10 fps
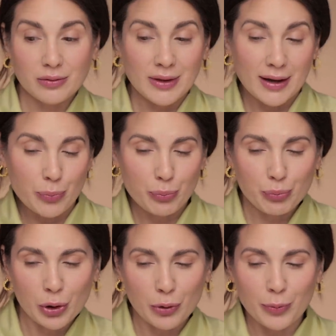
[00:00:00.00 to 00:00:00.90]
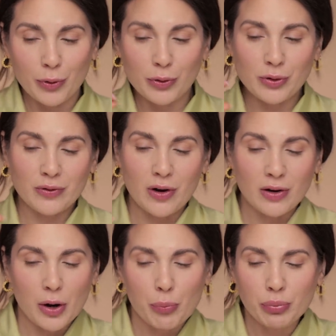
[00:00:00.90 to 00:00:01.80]
like a purple, you've
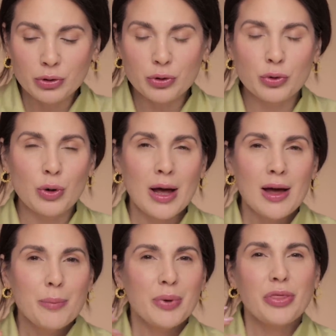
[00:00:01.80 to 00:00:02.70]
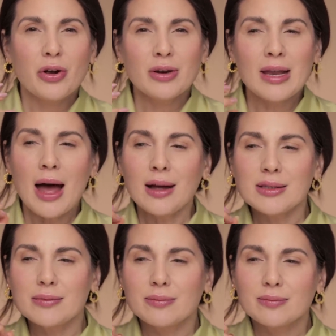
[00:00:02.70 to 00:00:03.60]
got a blue, but they're not
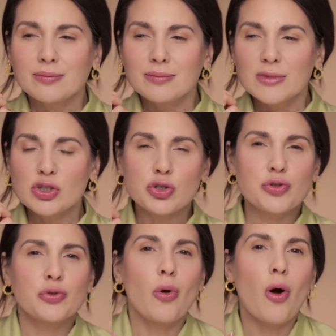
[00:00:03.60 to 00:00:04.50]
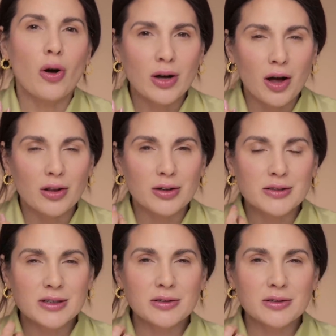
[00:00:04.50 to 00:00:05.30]
strong colors.